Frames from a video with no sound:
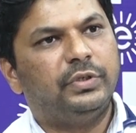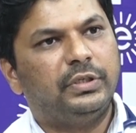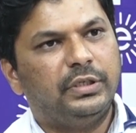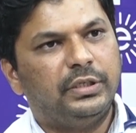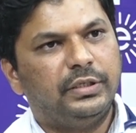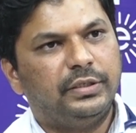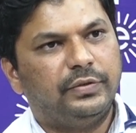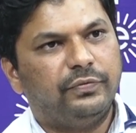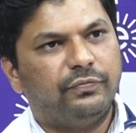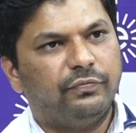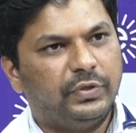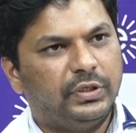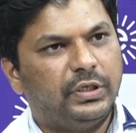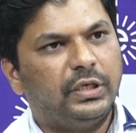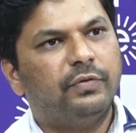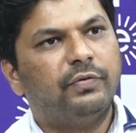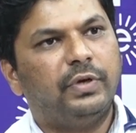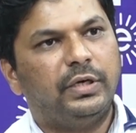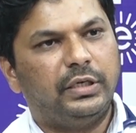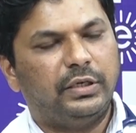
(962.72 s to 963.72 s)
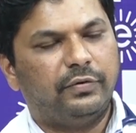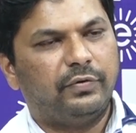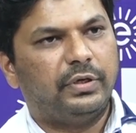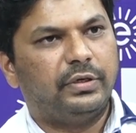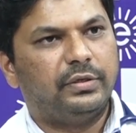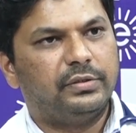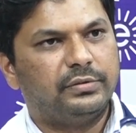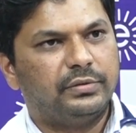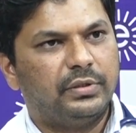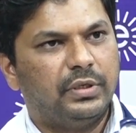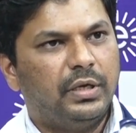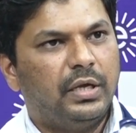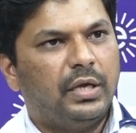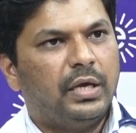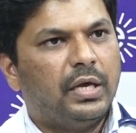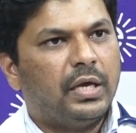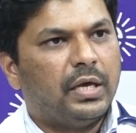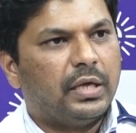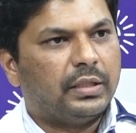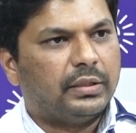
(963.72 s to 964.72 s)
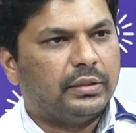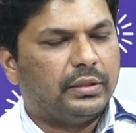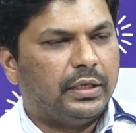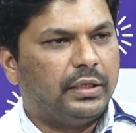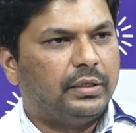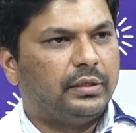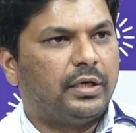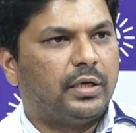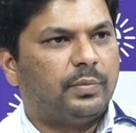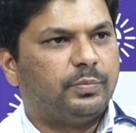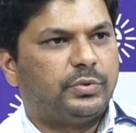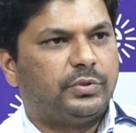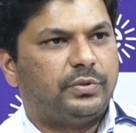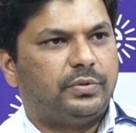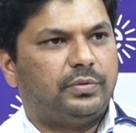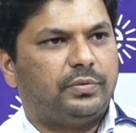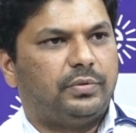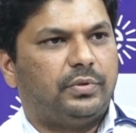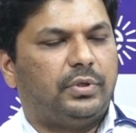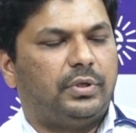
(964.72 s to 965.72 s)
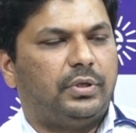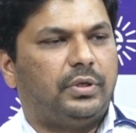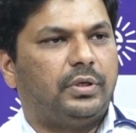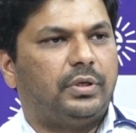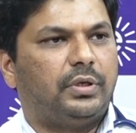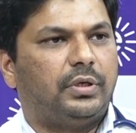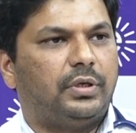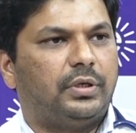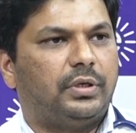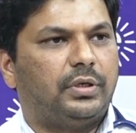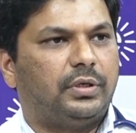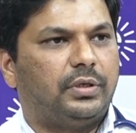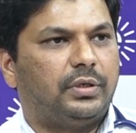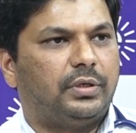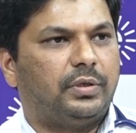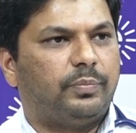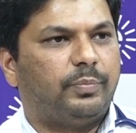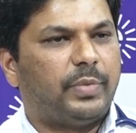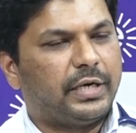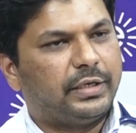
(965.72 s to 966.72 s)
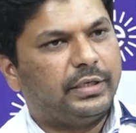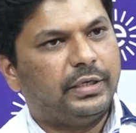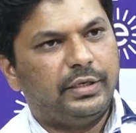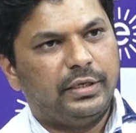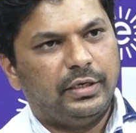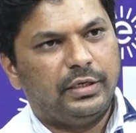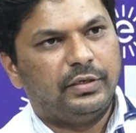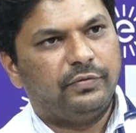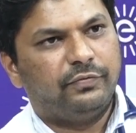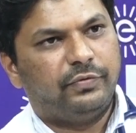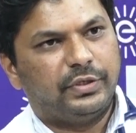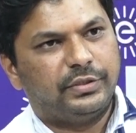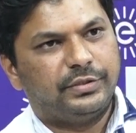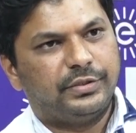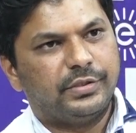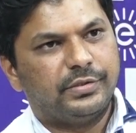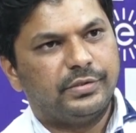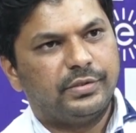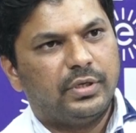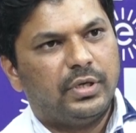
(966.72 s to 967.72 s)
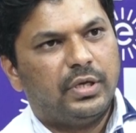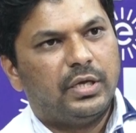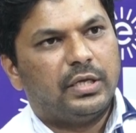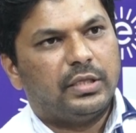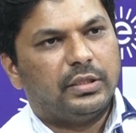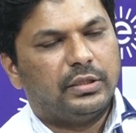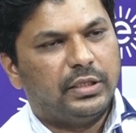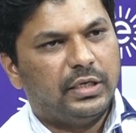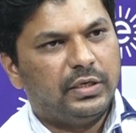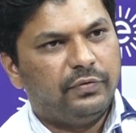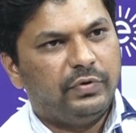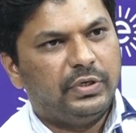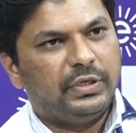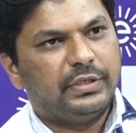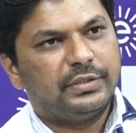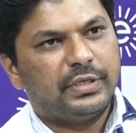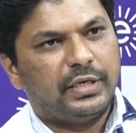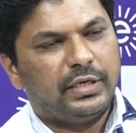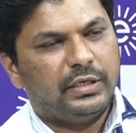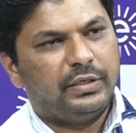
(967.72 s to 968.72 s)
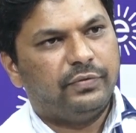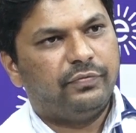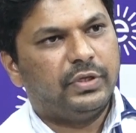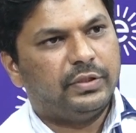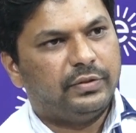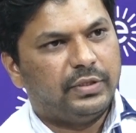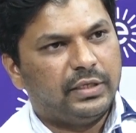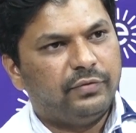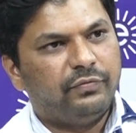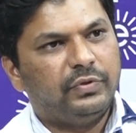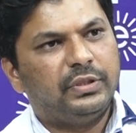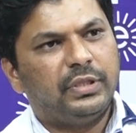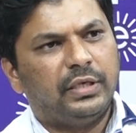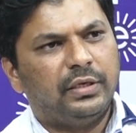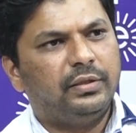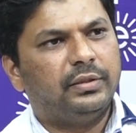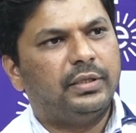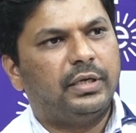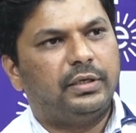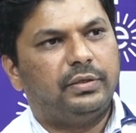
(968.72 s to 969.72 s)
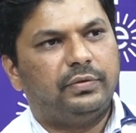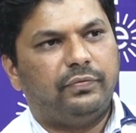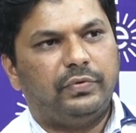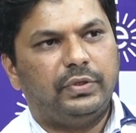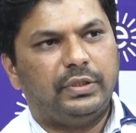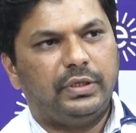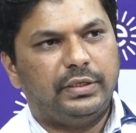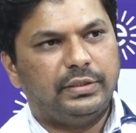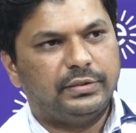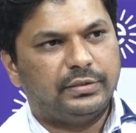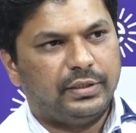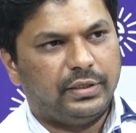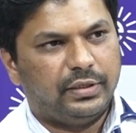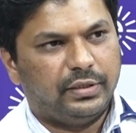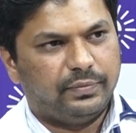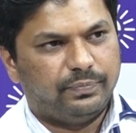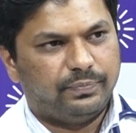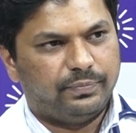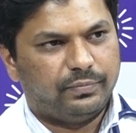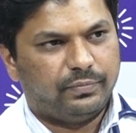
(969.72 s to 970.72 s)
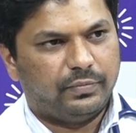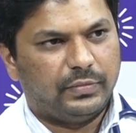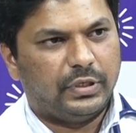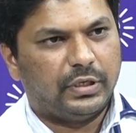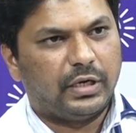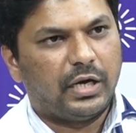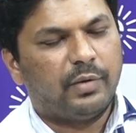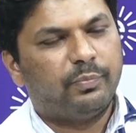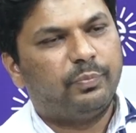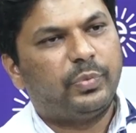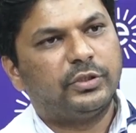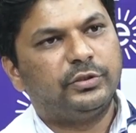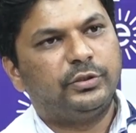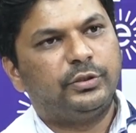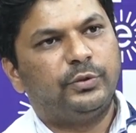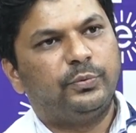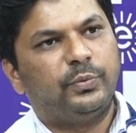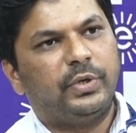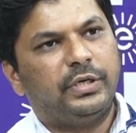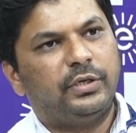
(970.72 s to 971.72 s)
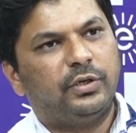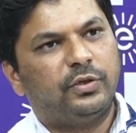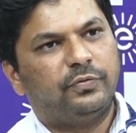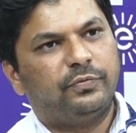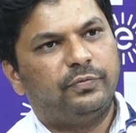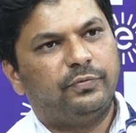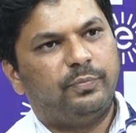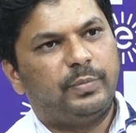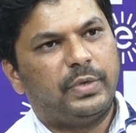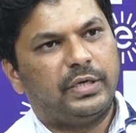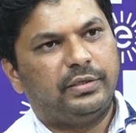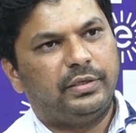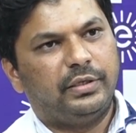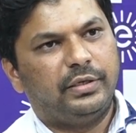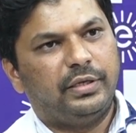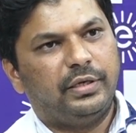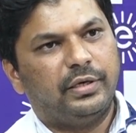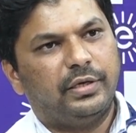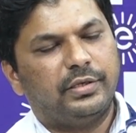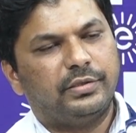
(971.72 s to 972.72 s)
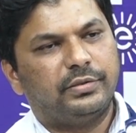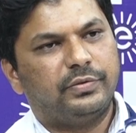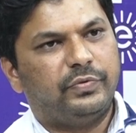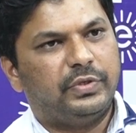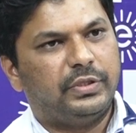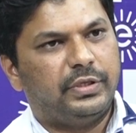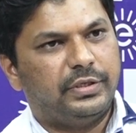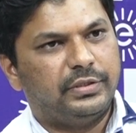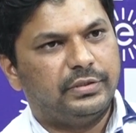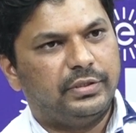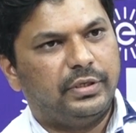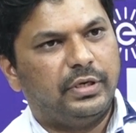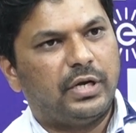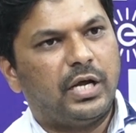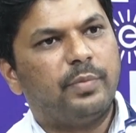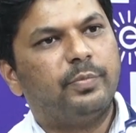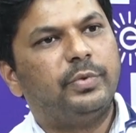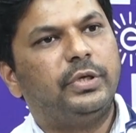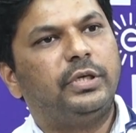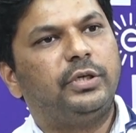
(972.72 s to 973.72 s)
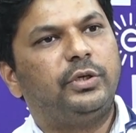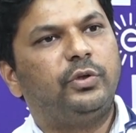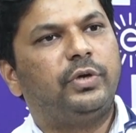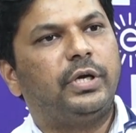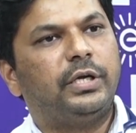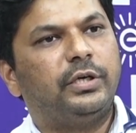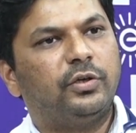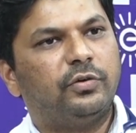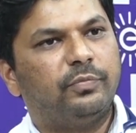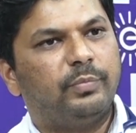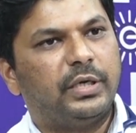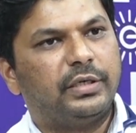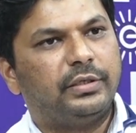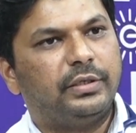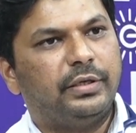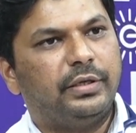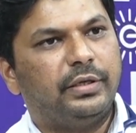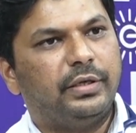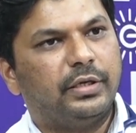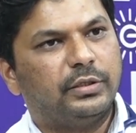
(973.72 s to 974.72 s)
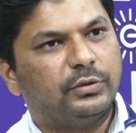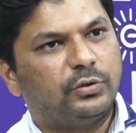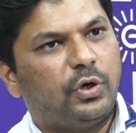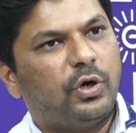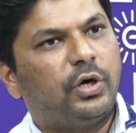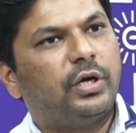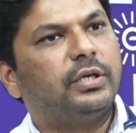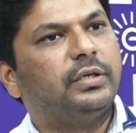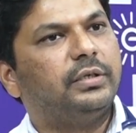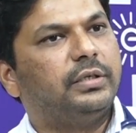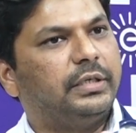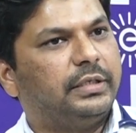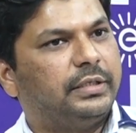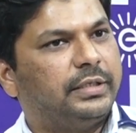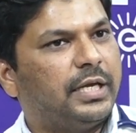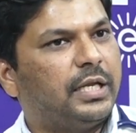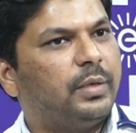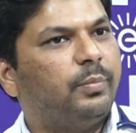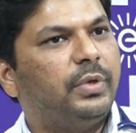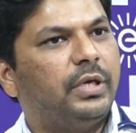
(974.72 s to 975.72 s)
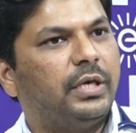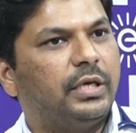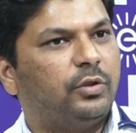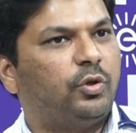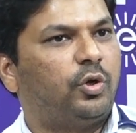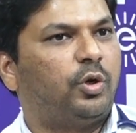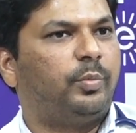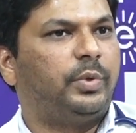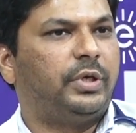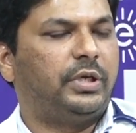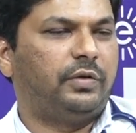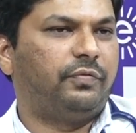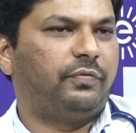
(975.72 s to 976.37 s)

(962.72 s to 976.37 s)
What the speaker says: we give antivirals. Then comes bacterial infections. Then we decide, then we think that whether it is a gram positive kind of bacteria, whether it is a gram negative kind of bacteria, or it can be anaerobic